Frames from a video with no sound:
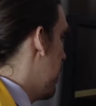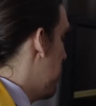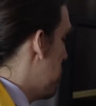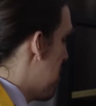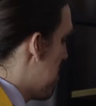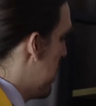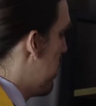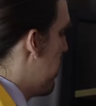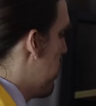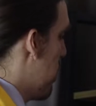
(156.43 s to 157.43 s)
go to some
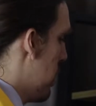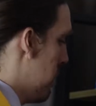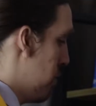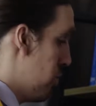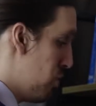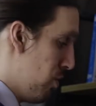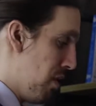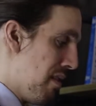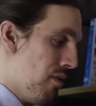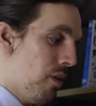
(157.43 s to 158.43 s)
other
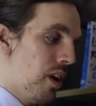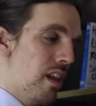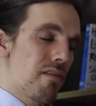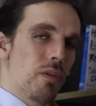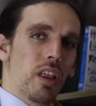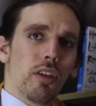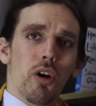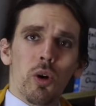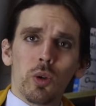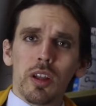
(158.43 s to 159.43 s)
short stories with
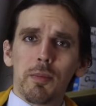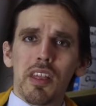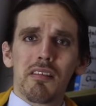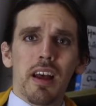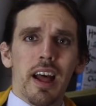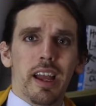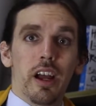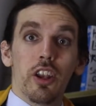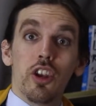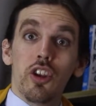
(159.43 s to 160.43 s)
Hold Up the Sky,
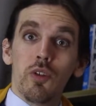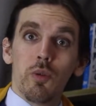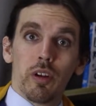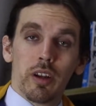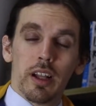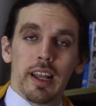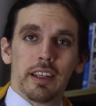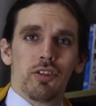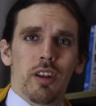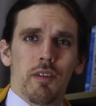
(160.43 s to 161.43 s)
a newer
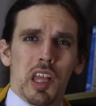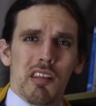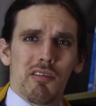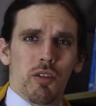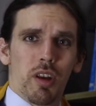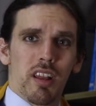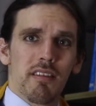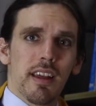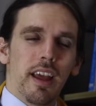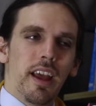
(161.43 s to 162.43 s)
collection of his stories.